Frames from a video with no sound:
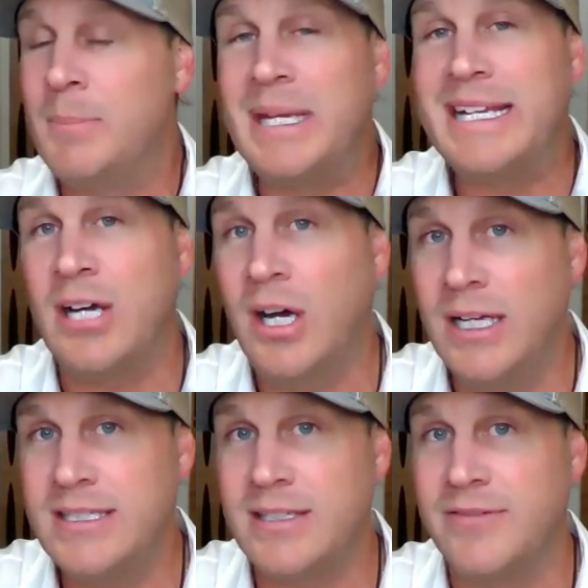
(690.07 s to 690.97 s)

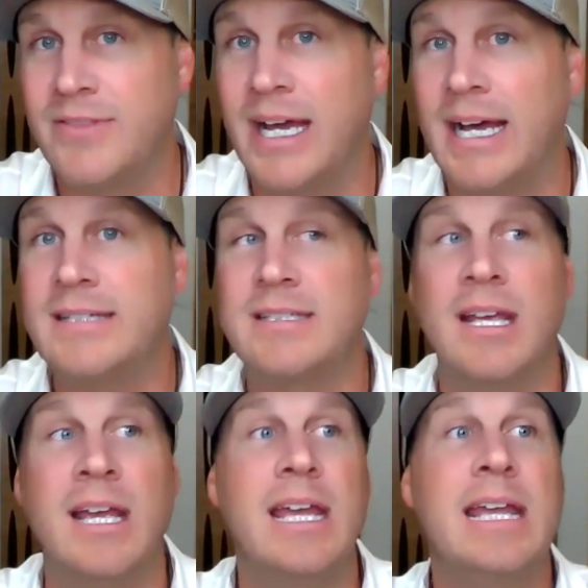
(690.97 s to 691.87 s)
Because of that,
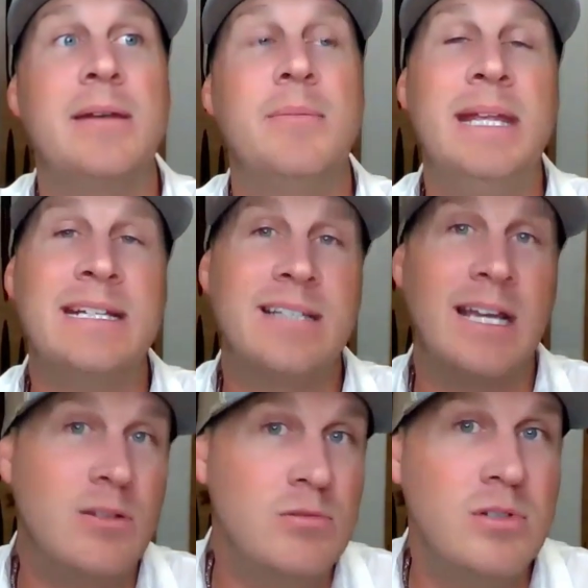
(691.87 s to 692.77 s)
it means
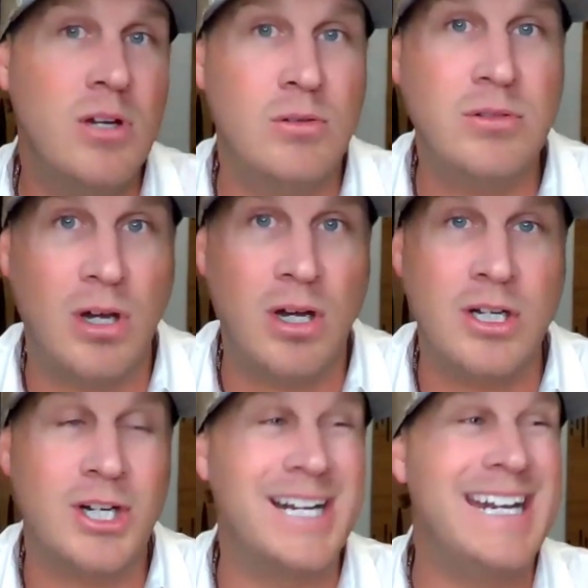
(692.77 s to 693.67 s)
that you no
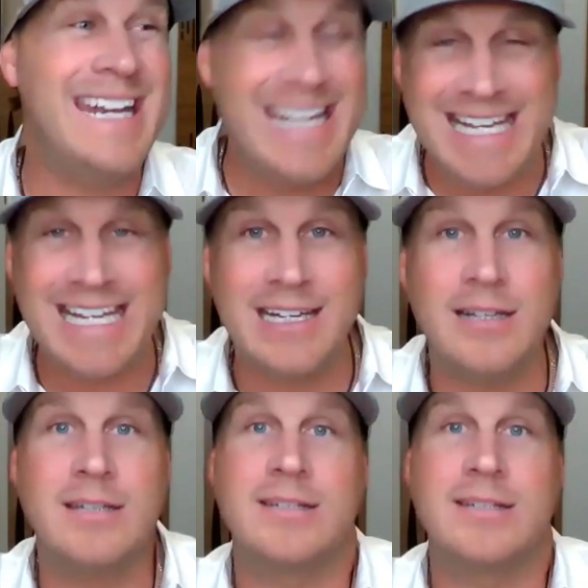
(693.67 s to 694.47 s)
longer need